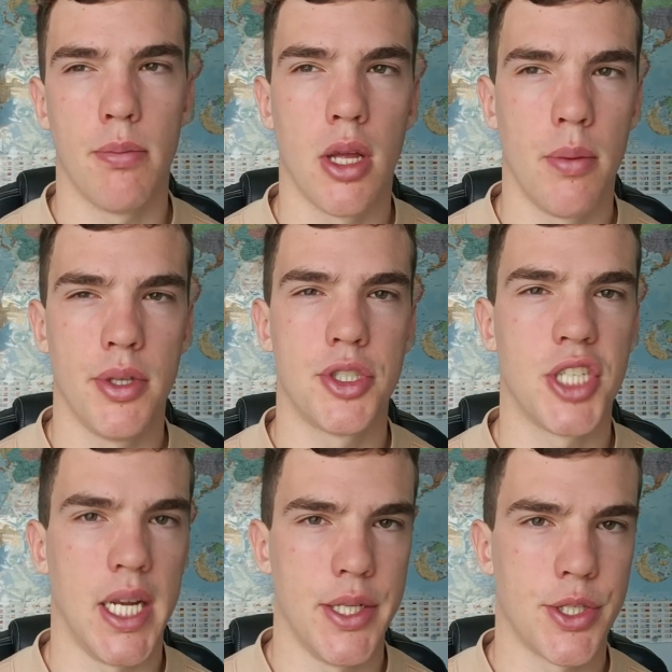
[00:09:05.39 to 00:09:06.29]
Your purpose
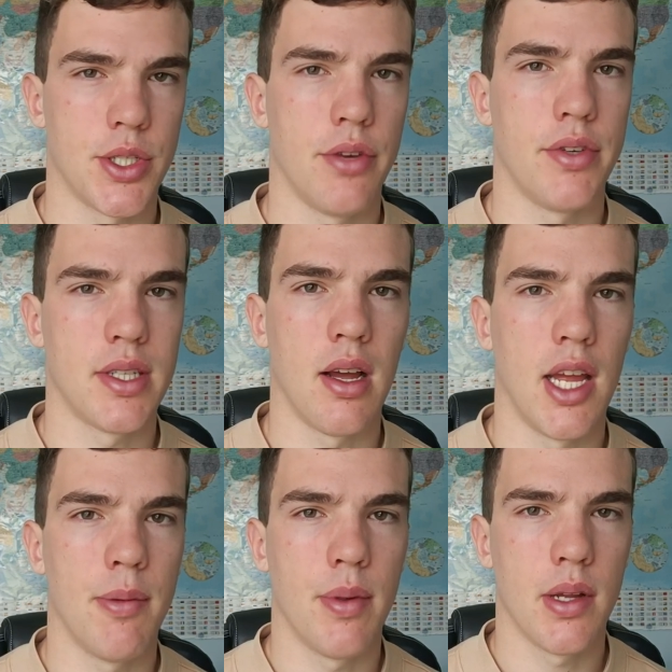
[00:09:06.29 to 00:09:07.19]
changes over
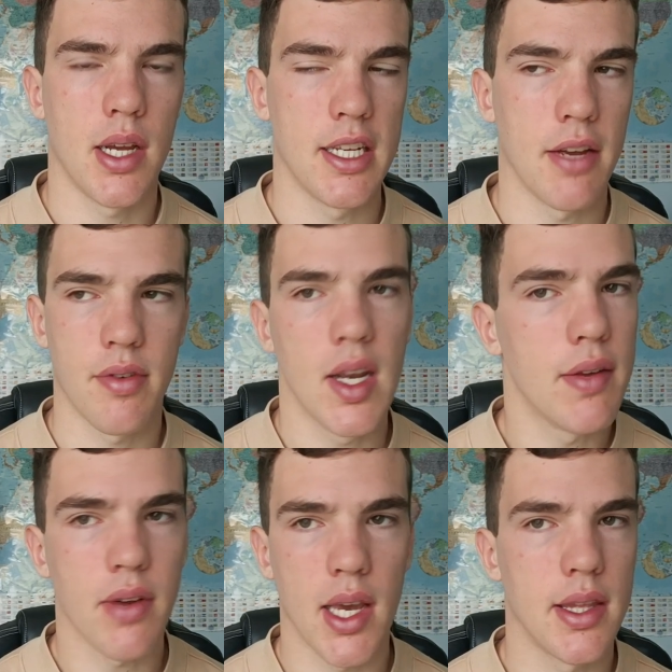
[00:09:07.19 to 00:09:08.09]
time. I
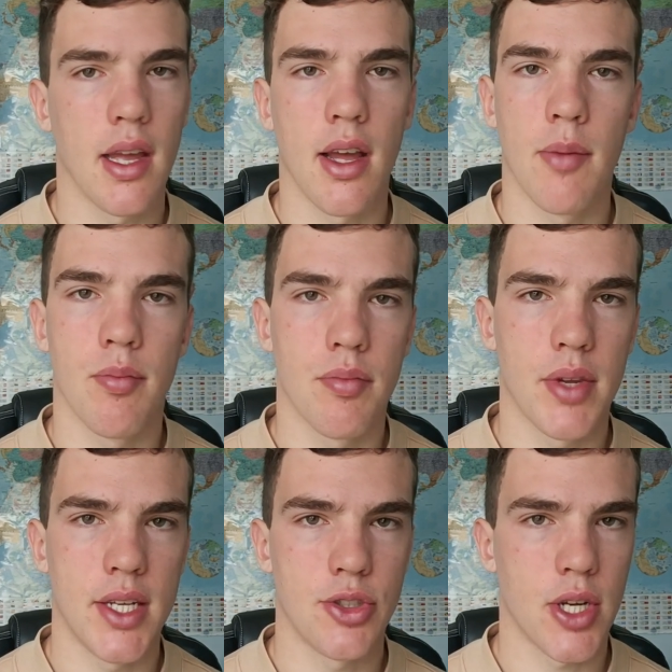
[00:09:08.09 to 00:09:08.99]
definitely find that I'm
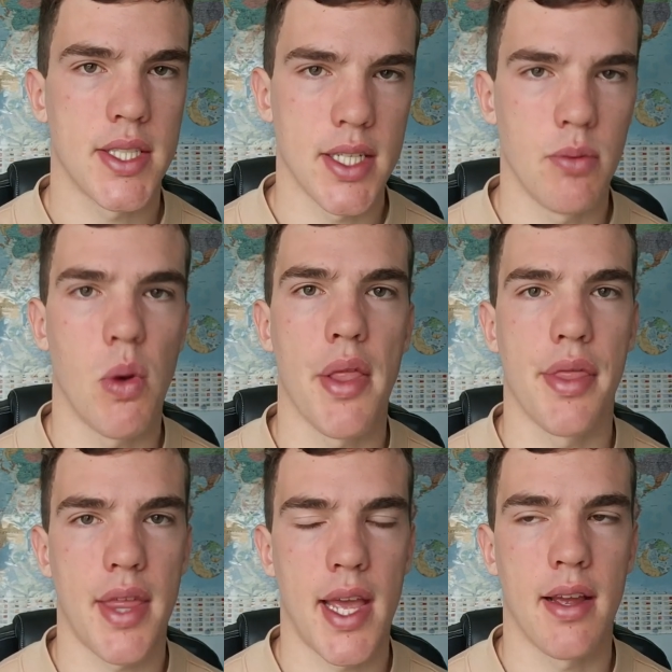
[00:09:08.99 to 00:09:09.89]
interested in
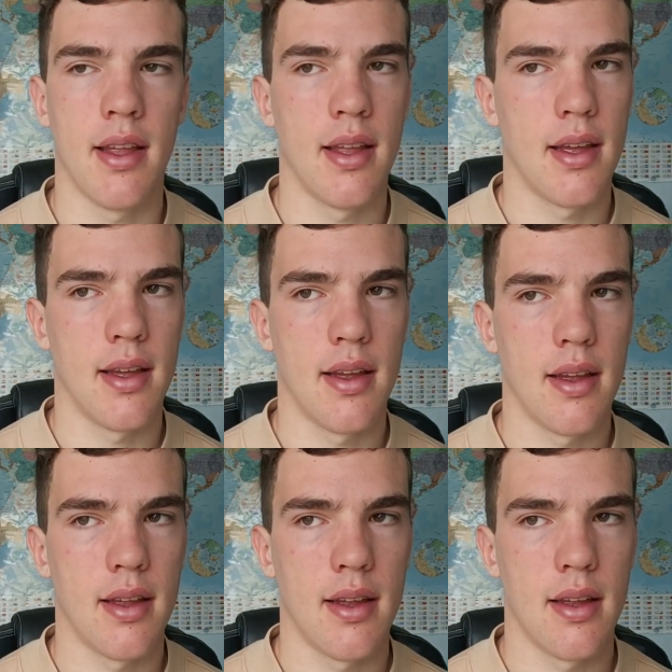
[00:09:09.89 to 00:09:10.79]
one thing
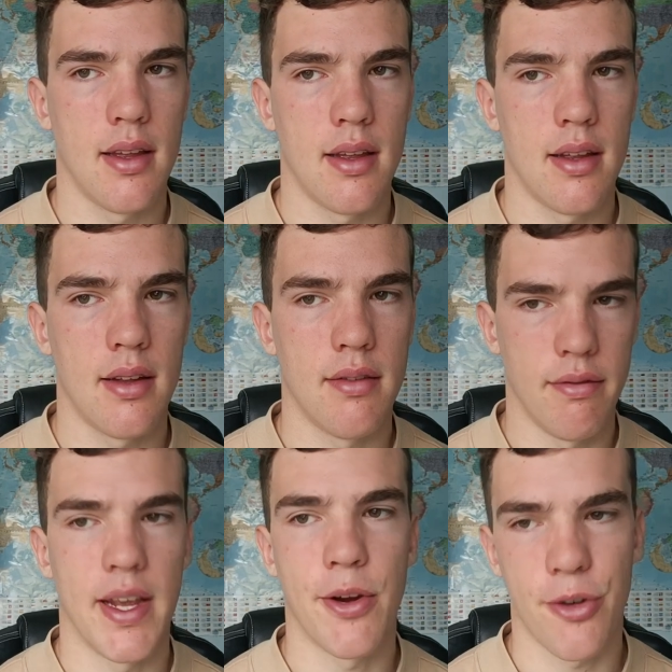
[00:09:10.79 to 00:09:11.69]

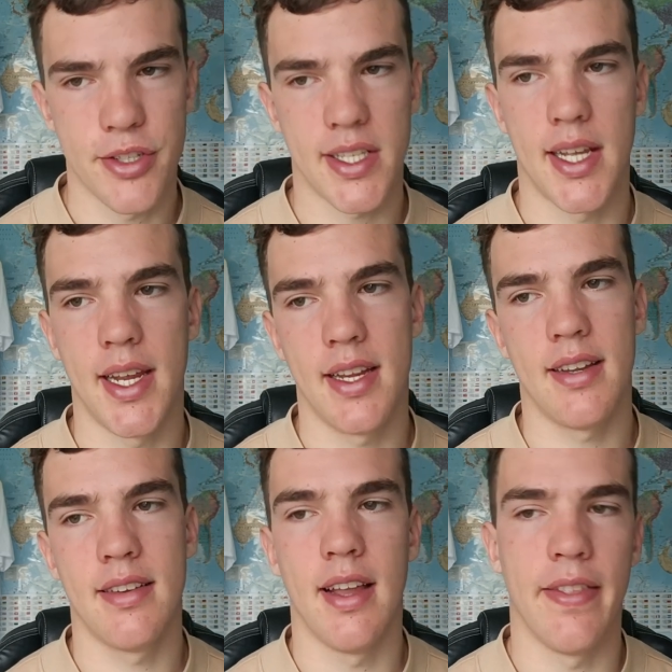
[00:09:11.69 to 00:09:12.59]
vigorously,
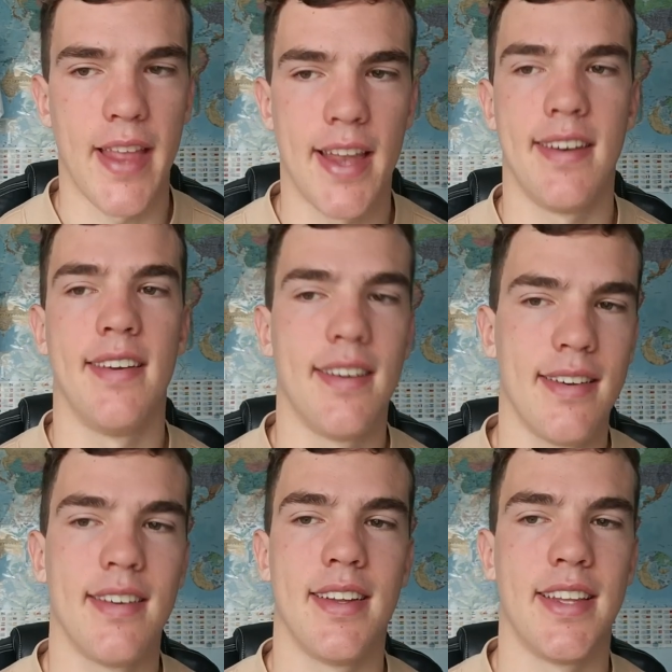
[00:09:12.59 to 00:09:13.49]
and then
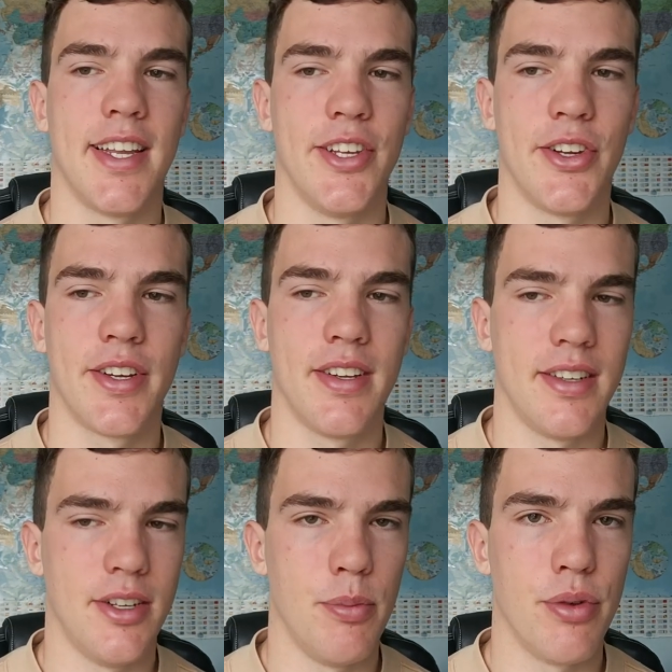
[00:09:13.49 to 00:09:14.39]

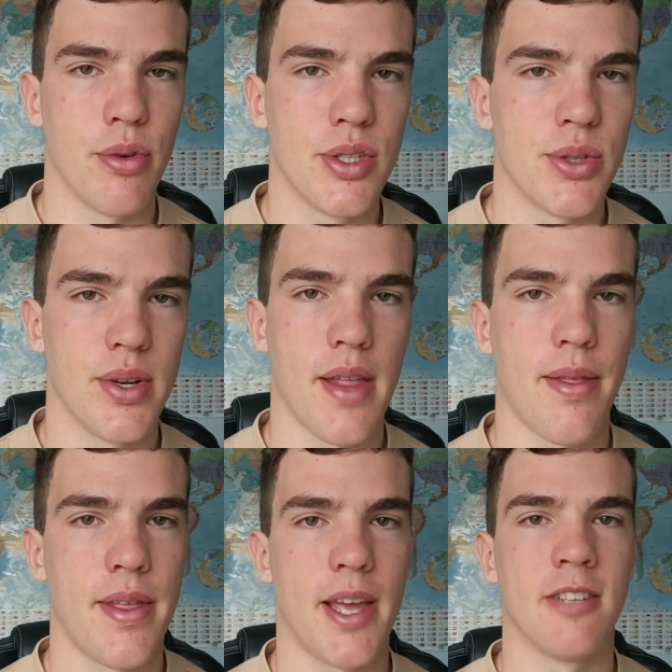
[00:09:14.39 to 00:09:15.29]
you move on to
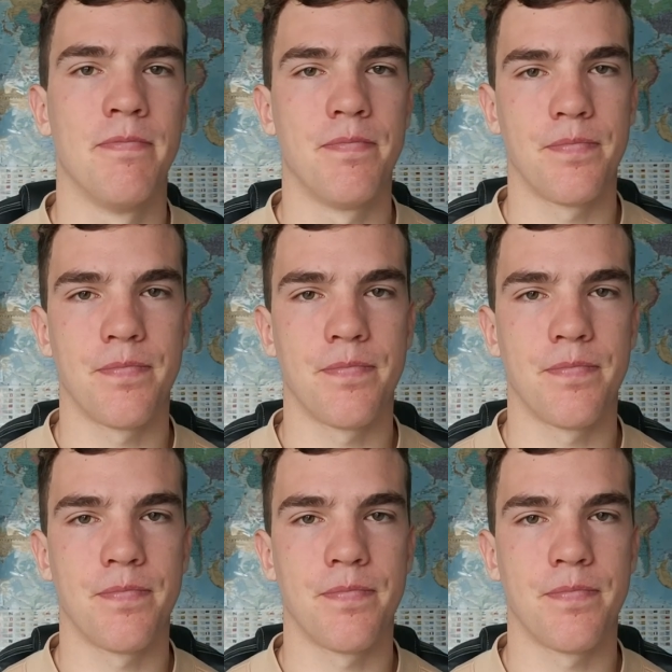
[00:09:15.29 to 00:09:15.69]
another thing.